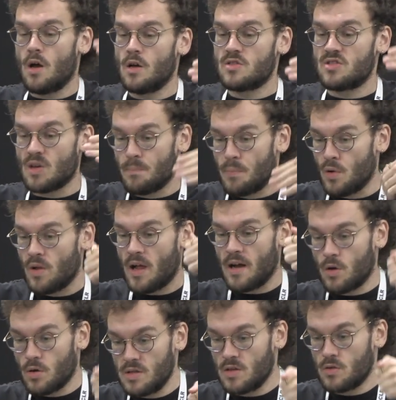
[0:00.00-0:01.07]
sample
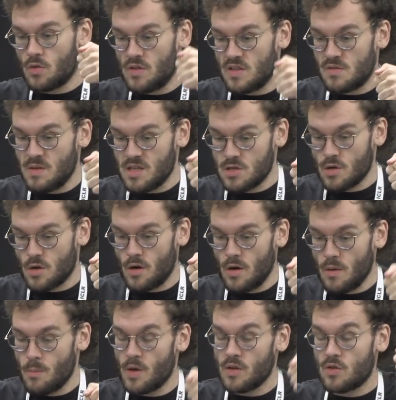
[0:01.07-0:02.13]
according to this mixture,
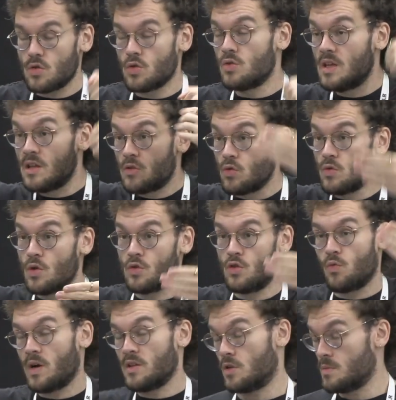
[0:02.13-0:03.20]
but you need to know
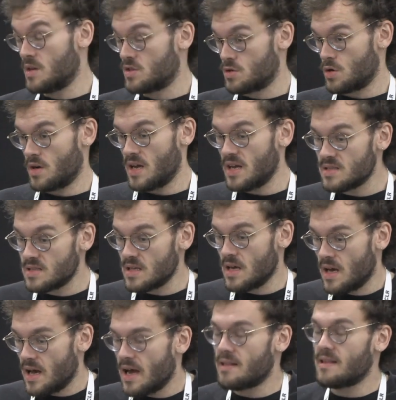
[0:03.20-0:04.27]
what the mixture is,
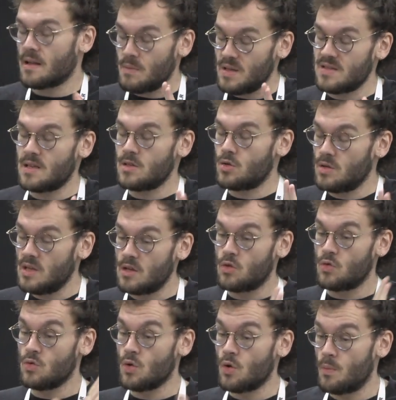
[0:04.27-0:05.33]
and that means that you need
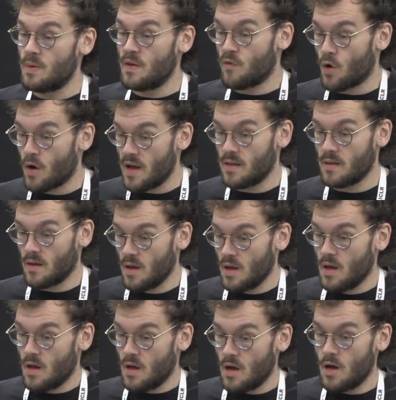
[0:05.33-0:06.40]
to know beforehand
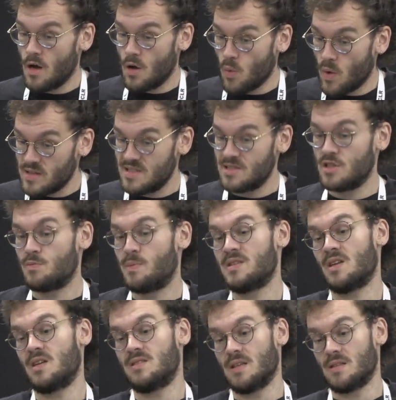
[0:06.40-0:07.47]
what is the
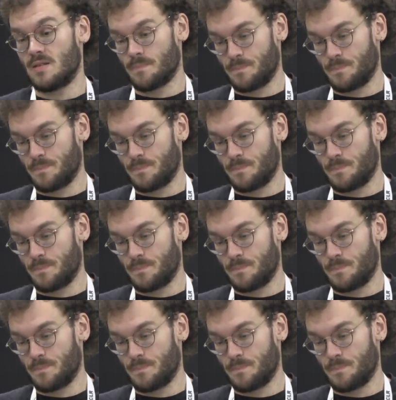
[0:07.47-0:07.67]
specialist set.